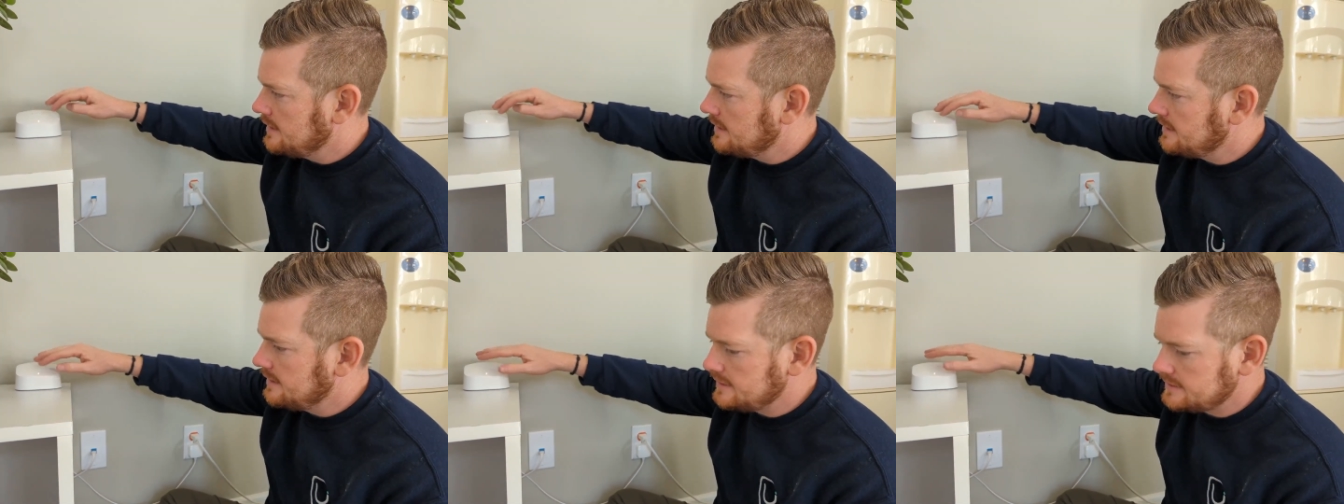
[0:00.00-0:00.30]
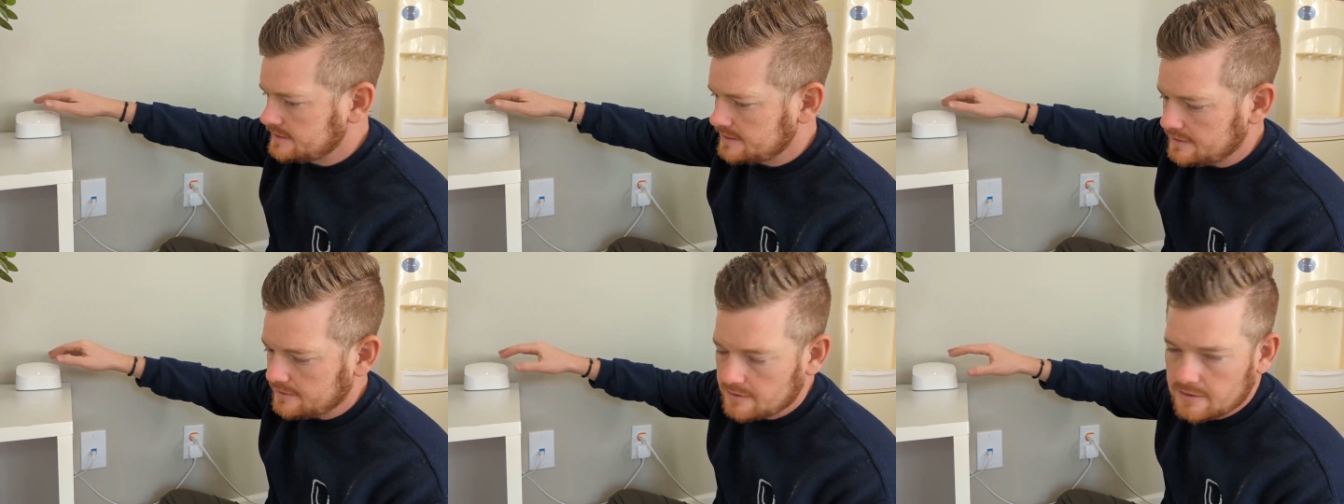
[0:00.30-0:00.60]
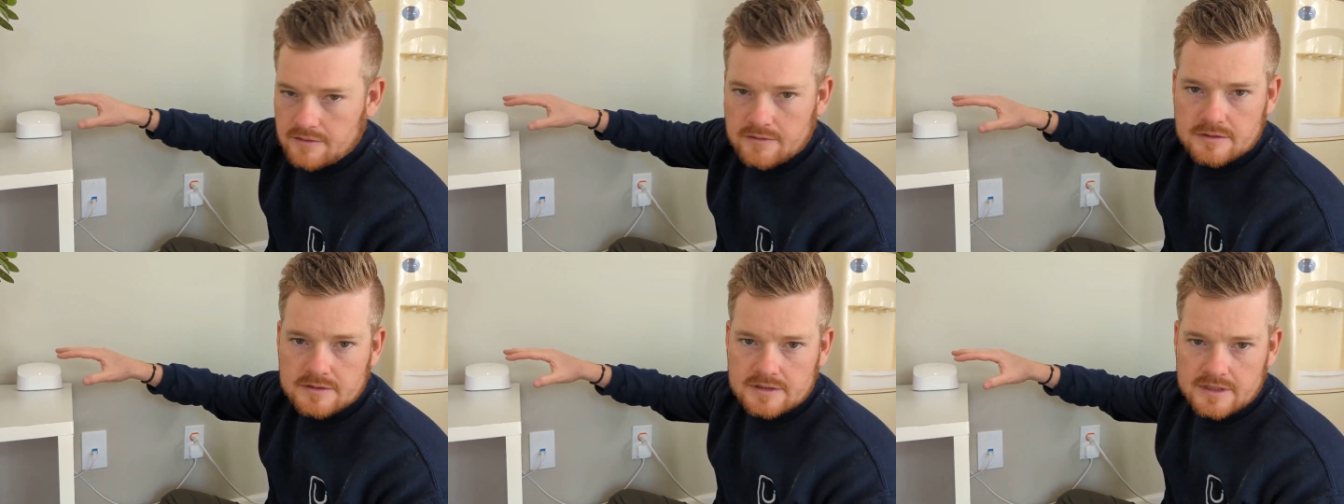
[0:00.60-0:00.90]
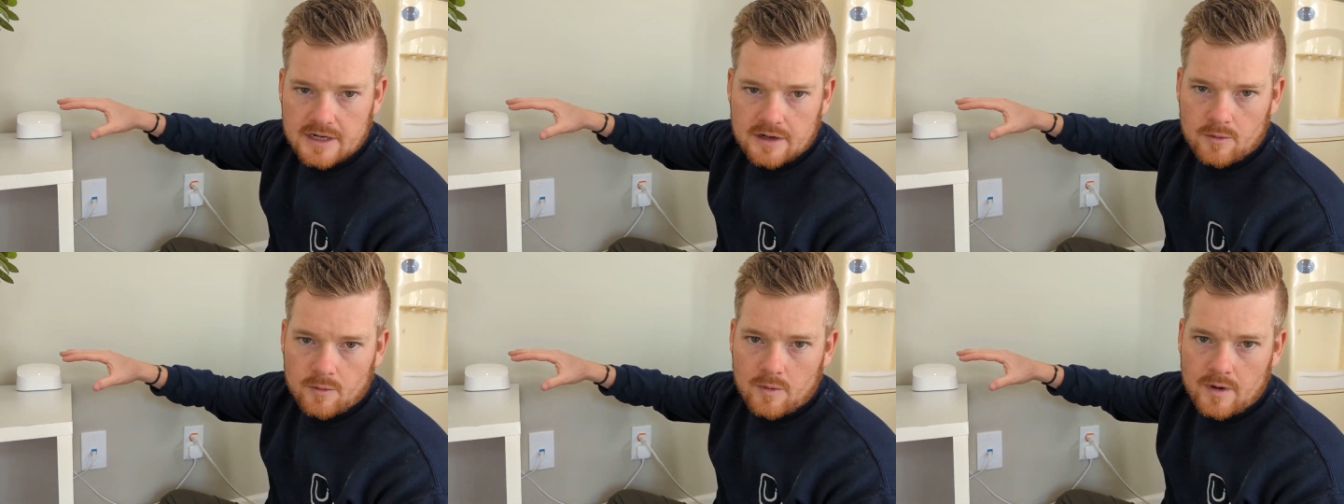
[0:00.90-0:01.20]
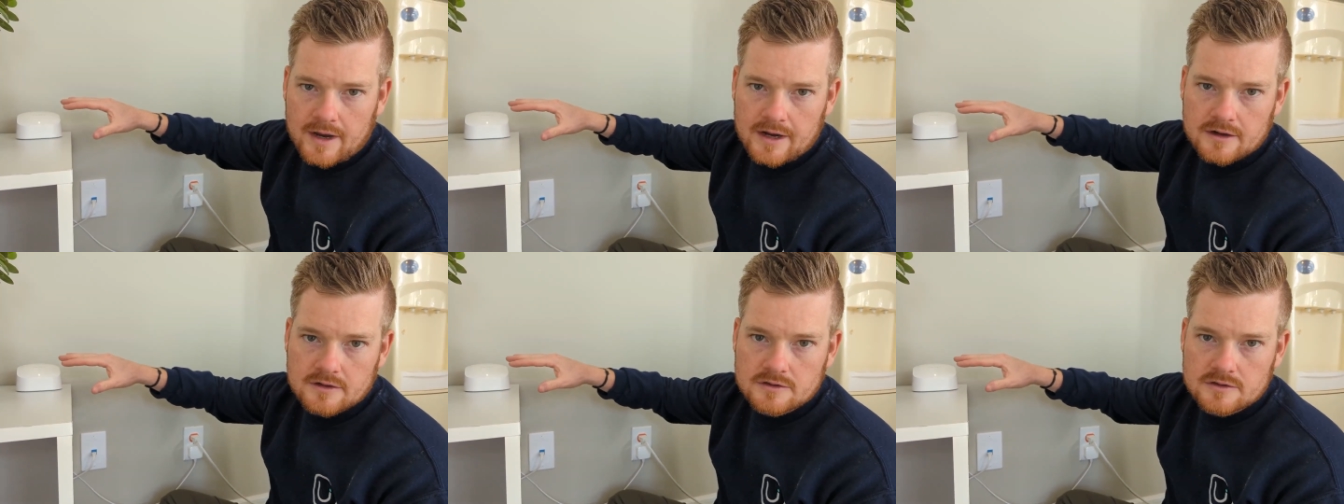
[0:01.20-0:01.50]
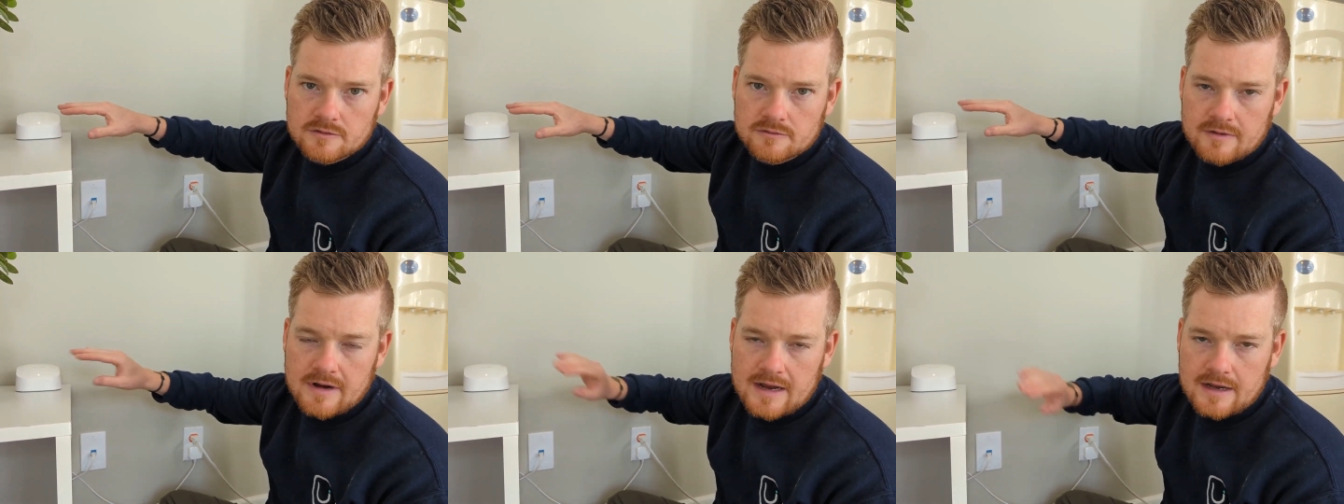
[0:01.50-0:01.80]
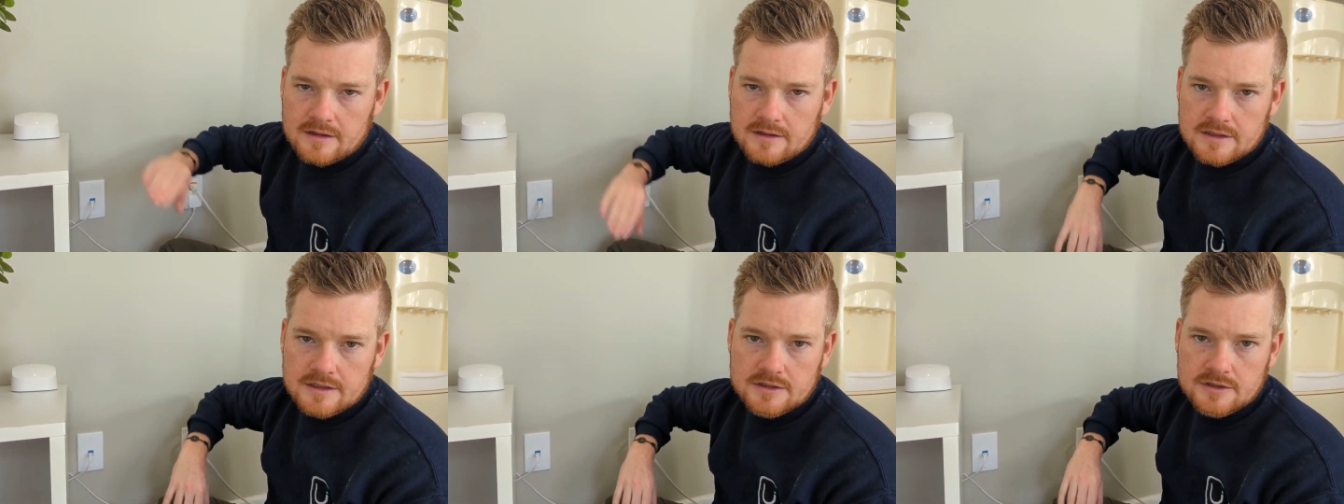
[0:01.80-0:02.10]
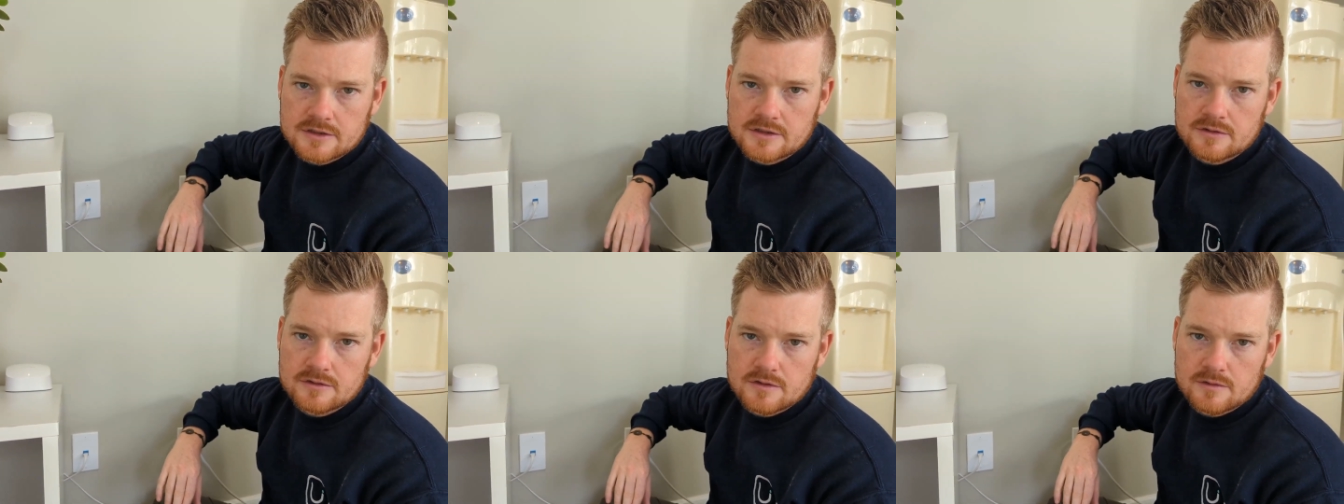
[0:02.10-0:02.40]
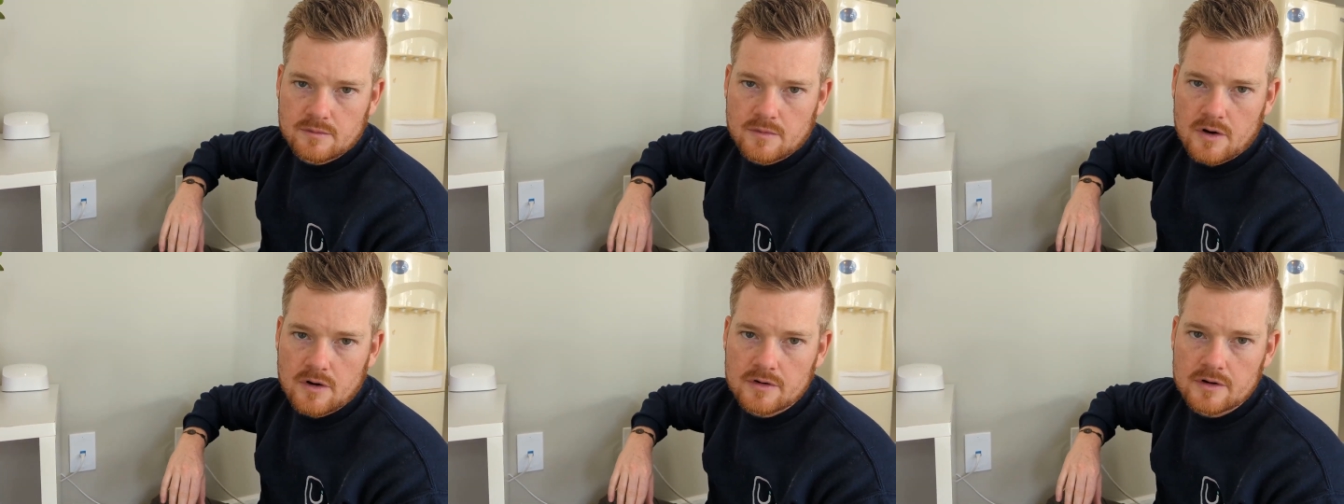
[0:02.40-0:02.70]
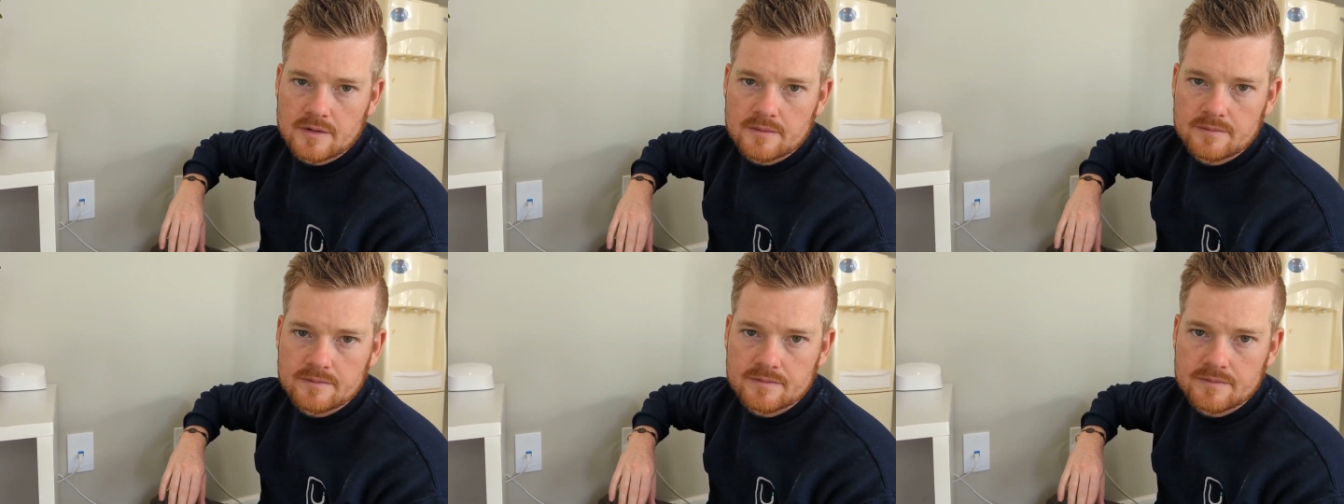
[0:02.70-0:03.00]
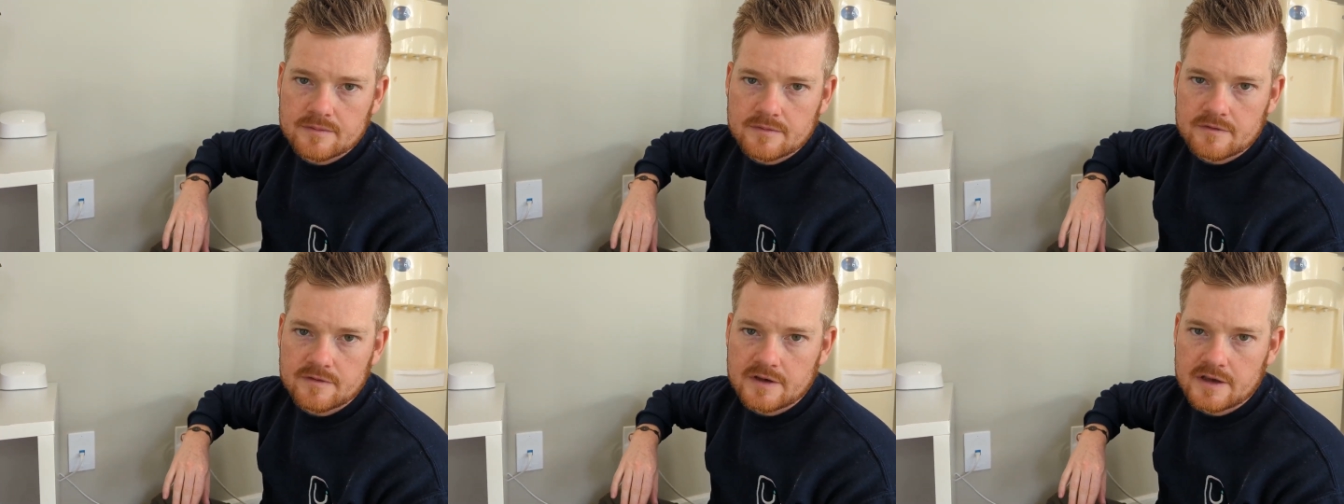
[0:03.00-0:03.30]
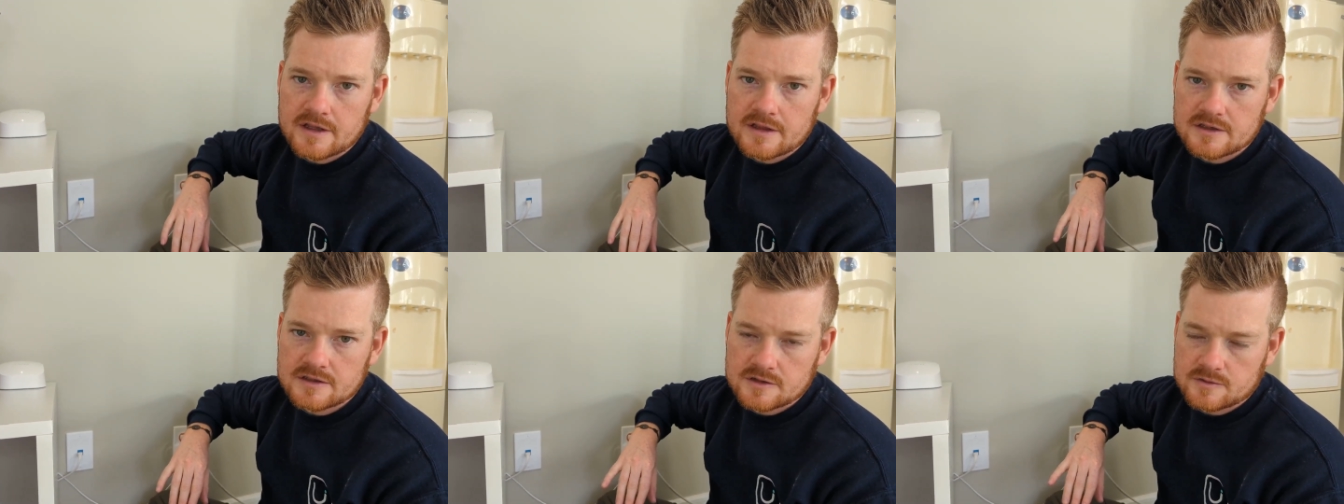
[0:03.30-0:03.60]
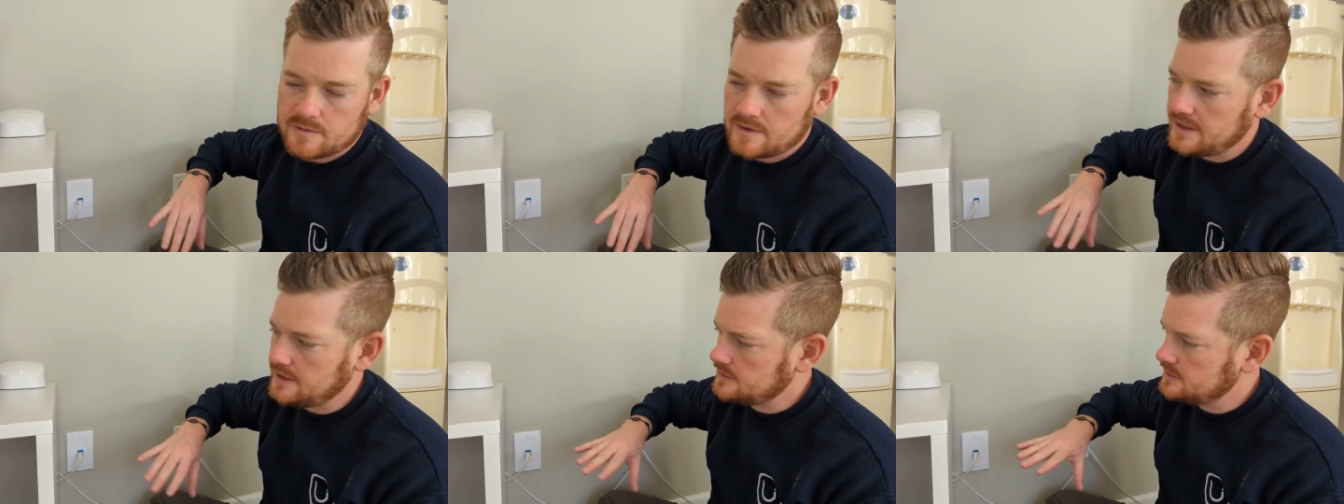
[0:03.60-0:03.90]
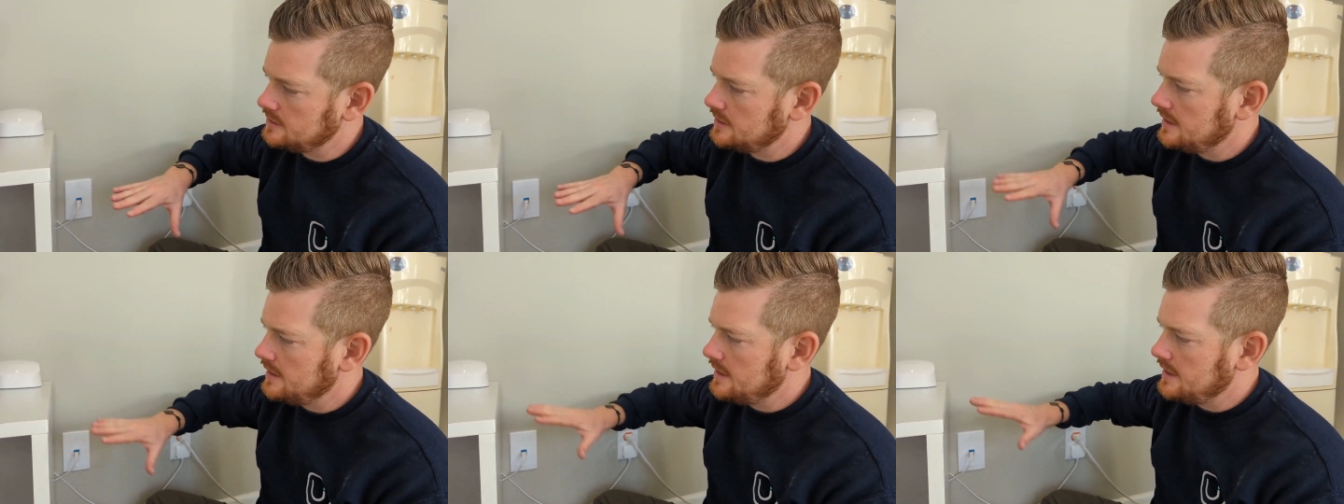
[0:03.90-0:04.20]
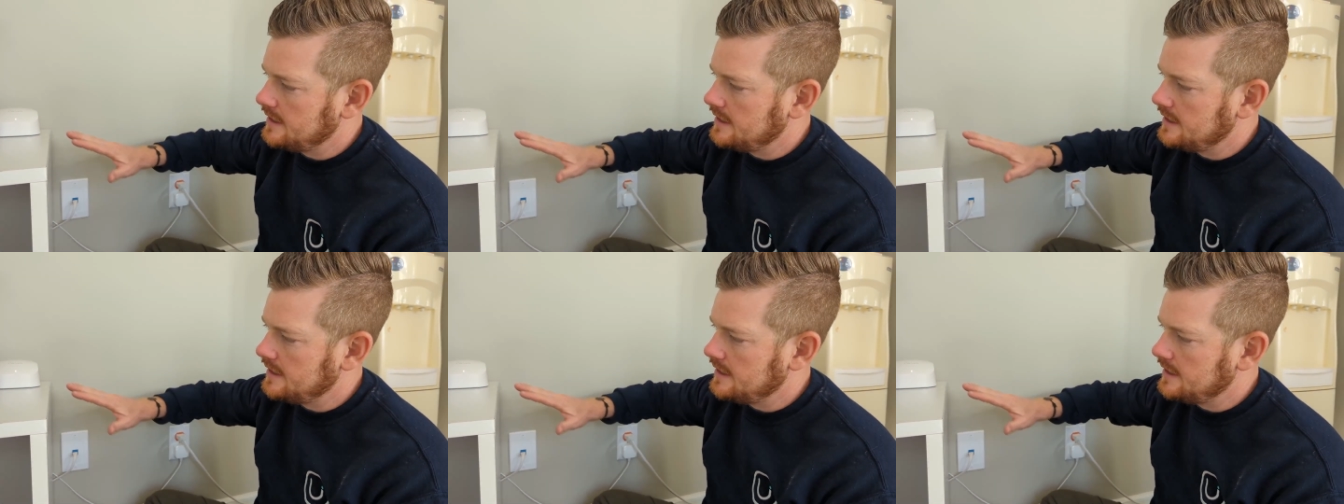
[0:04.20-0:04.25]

This Eero is now wired directly to the modem via the switch.